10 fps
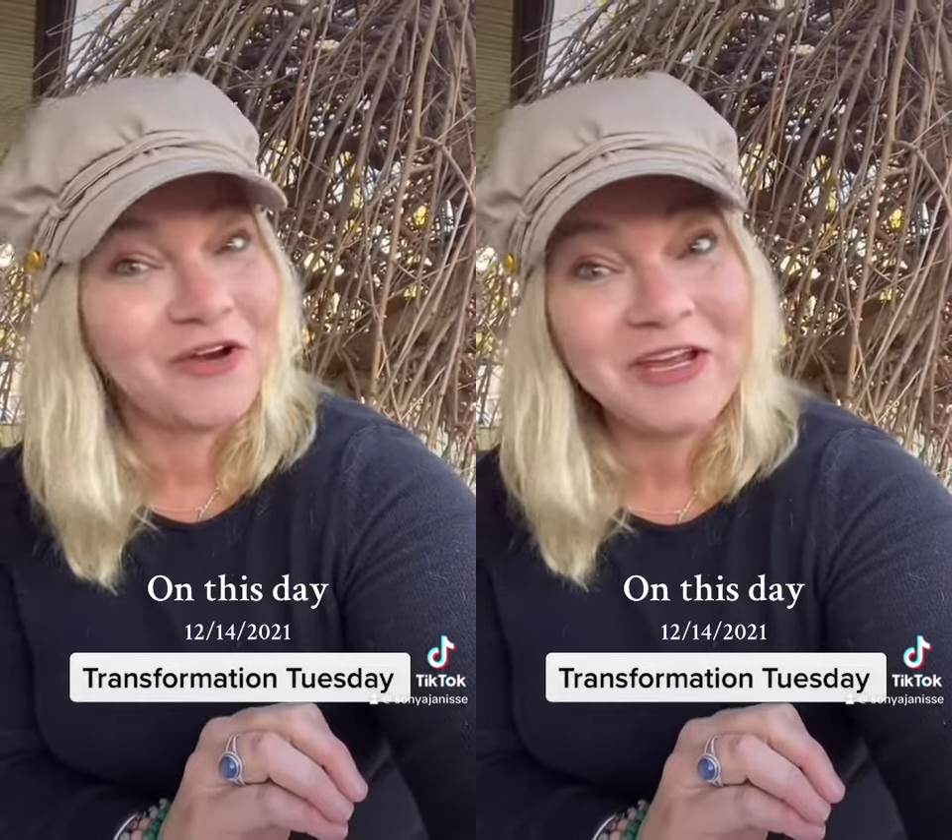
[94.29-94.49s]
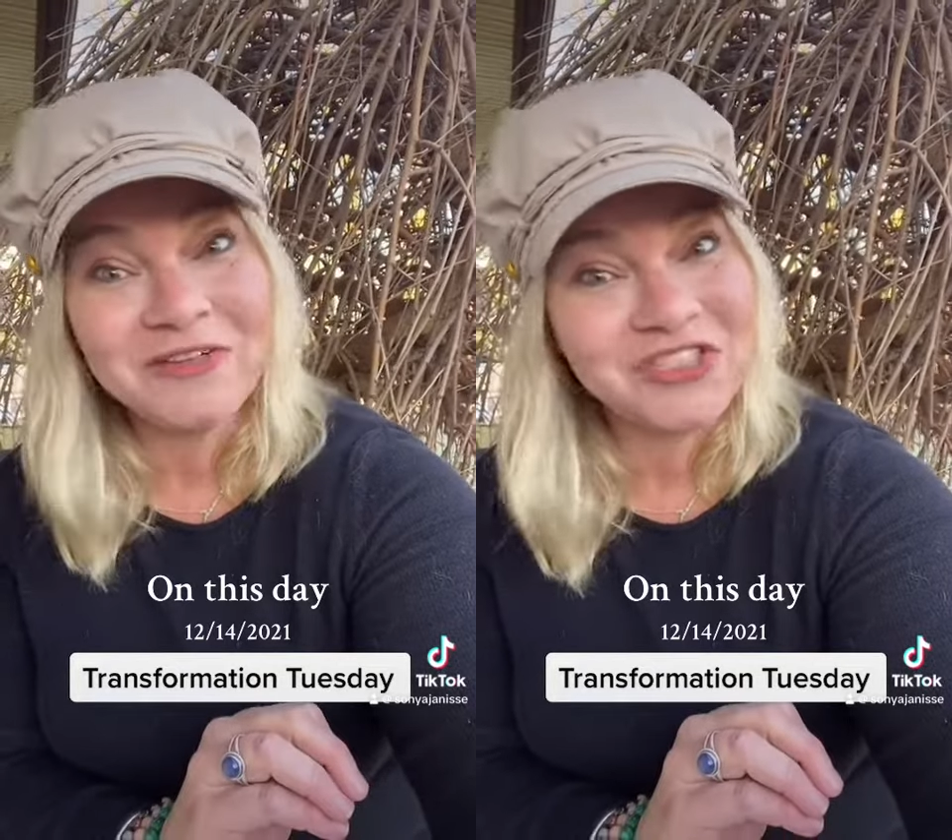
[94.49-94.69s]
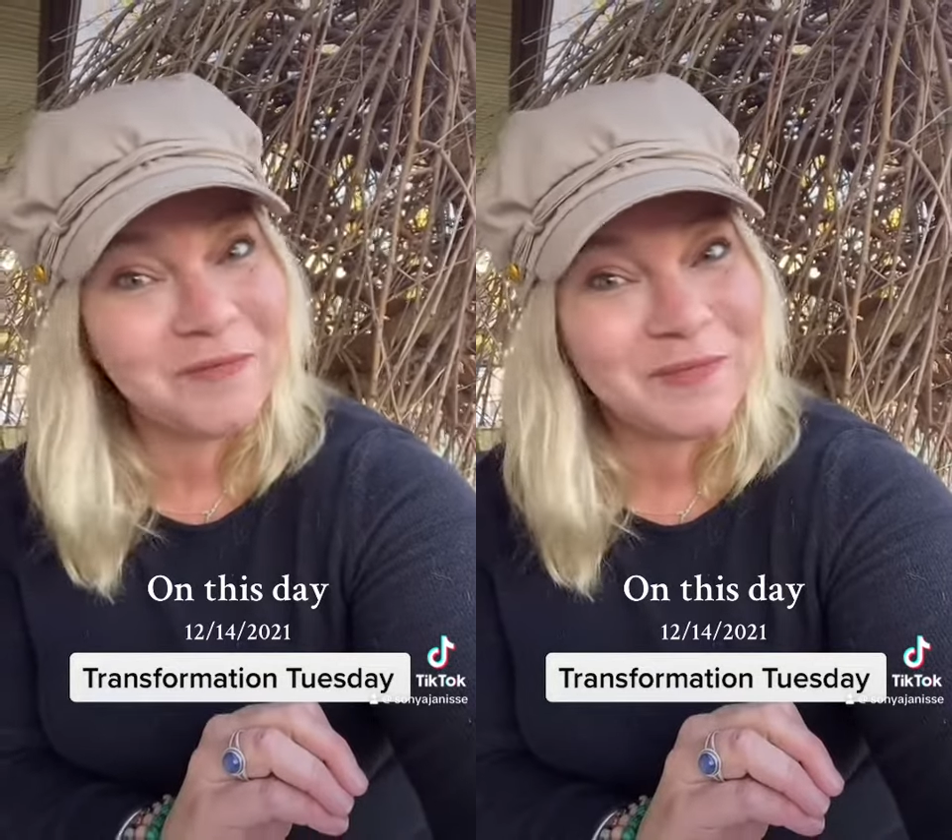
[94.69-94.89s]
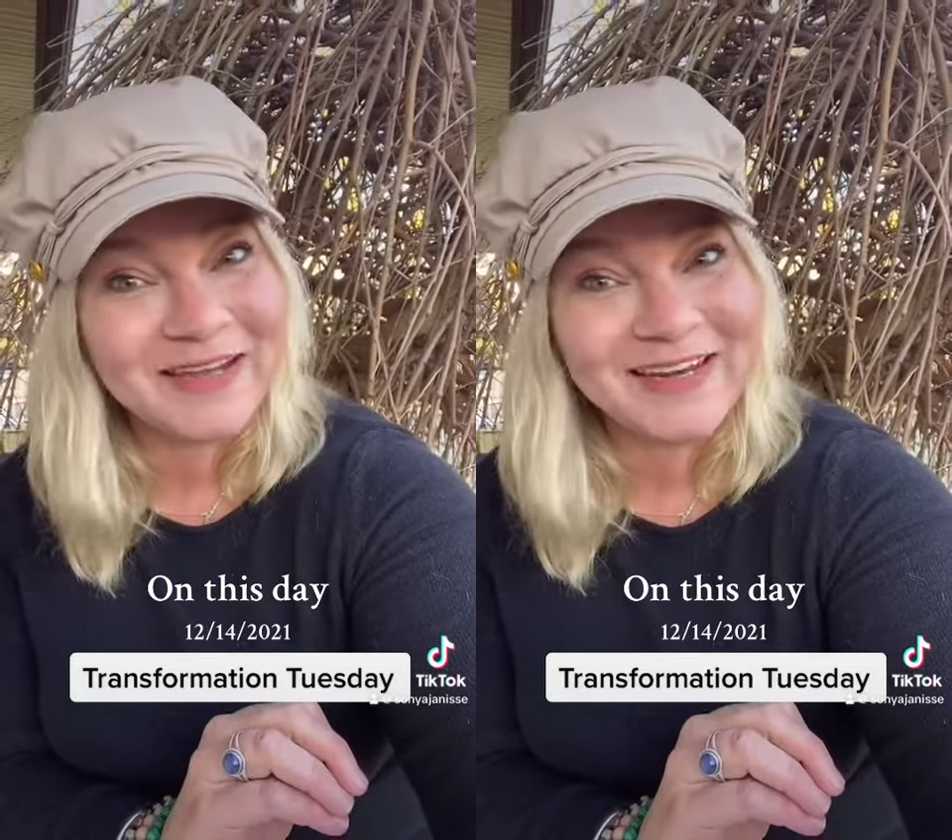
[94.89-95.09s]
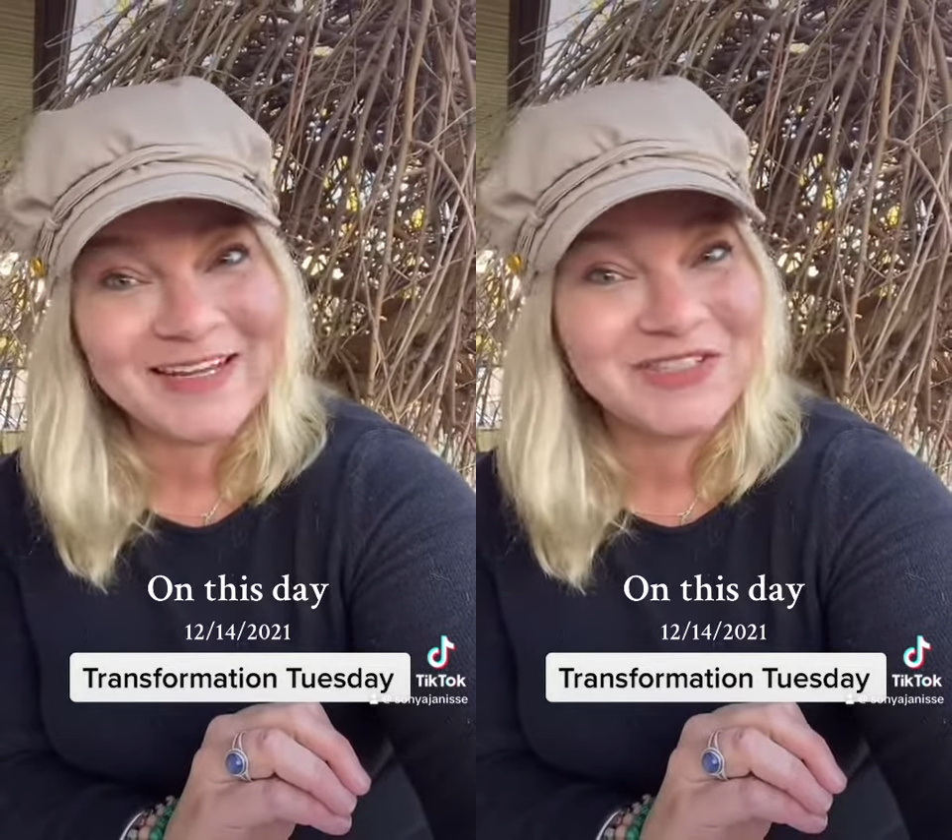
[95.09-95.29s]
you jump
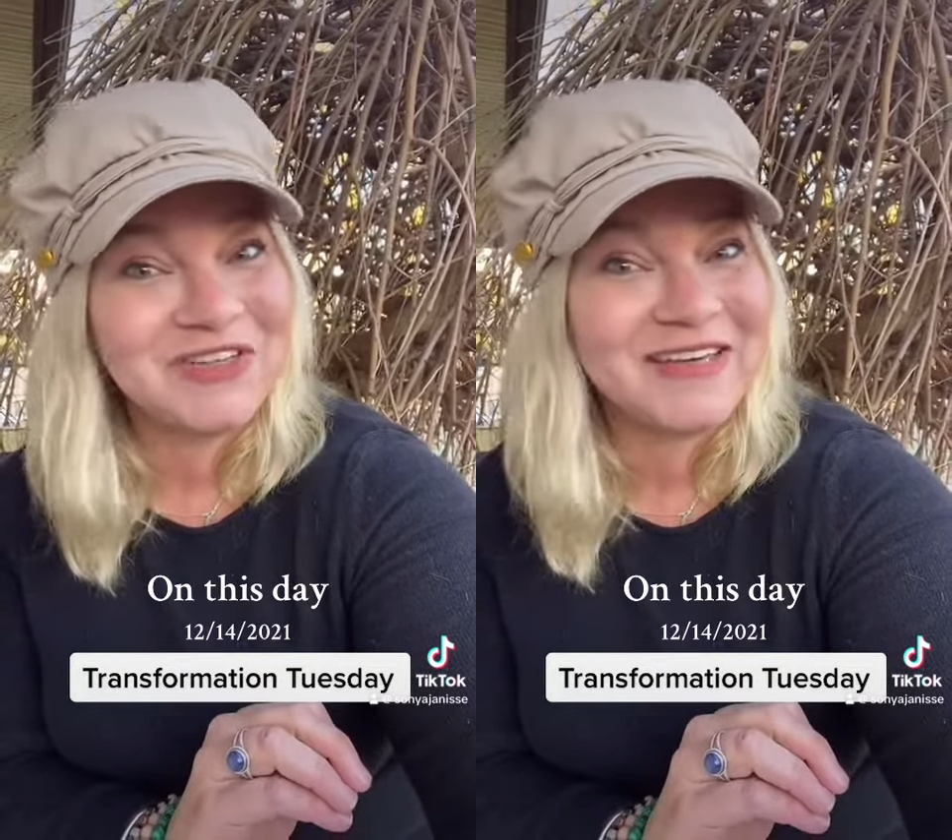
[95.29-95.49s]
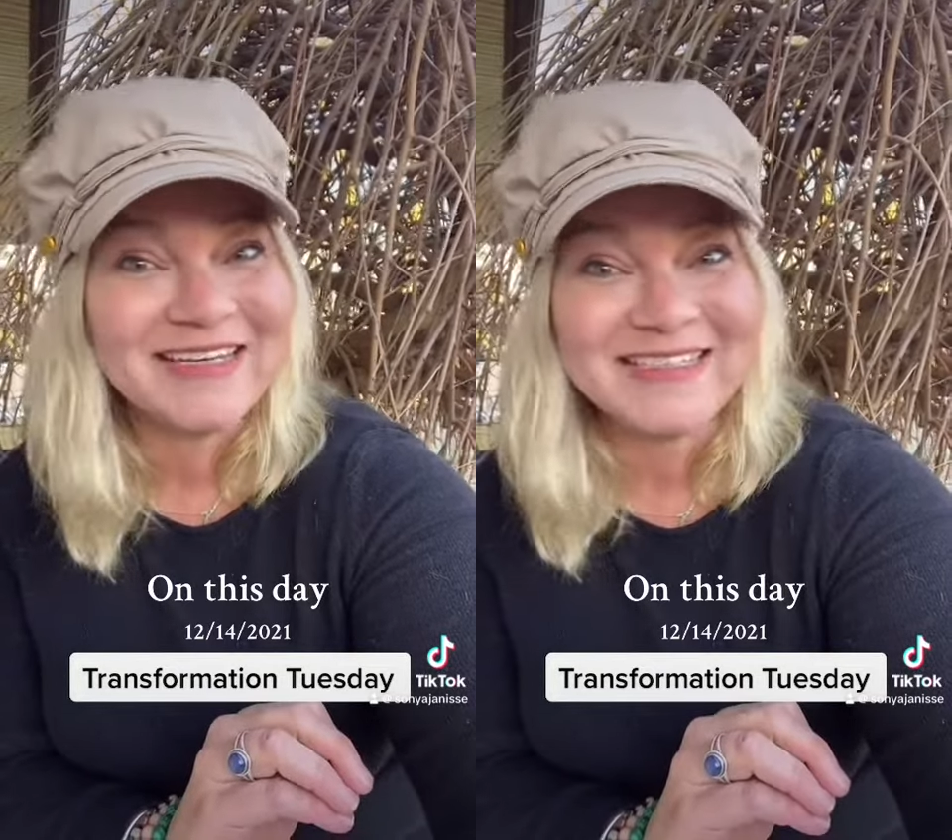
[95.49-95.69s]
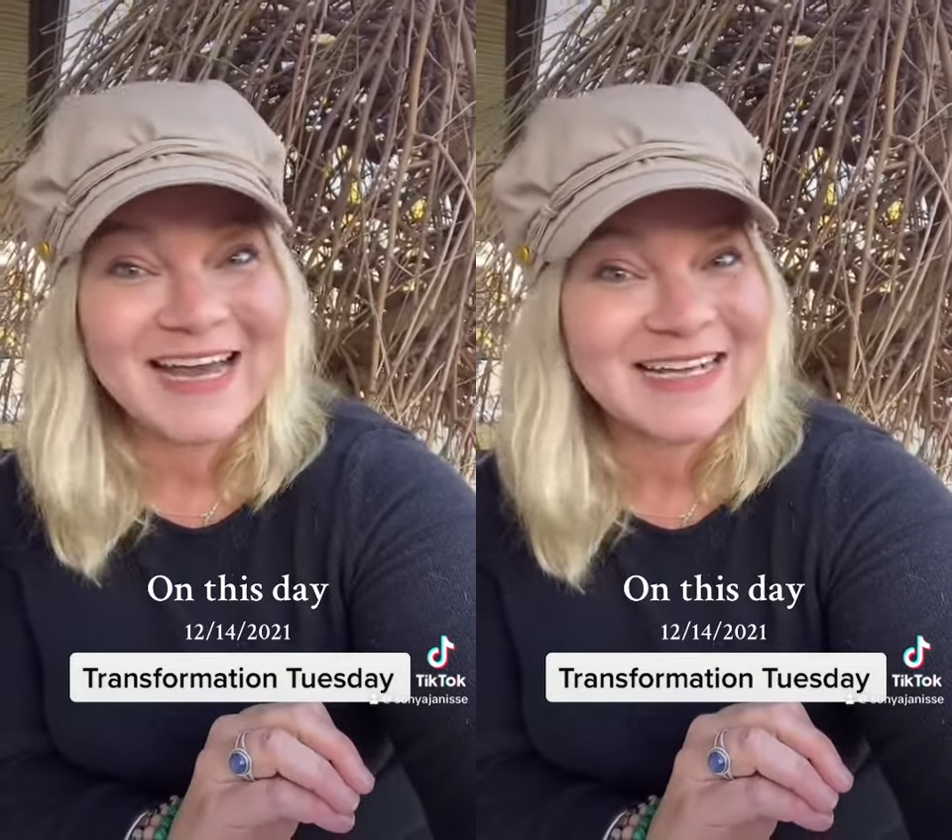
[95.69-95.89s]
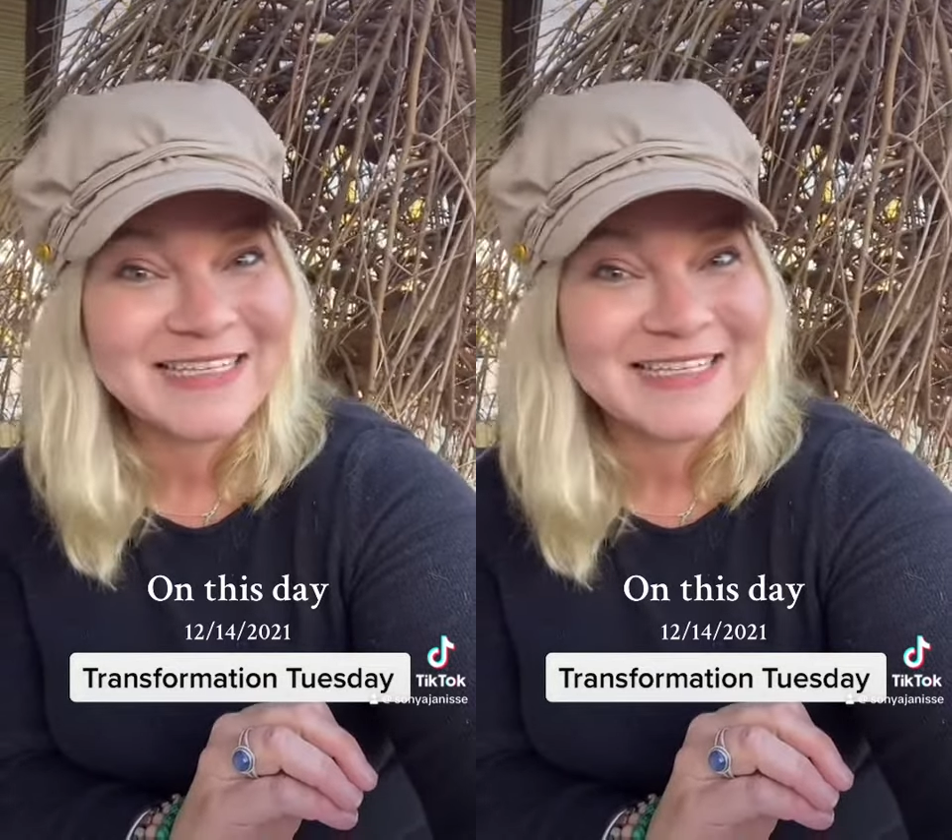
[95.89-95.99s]
in and do the exact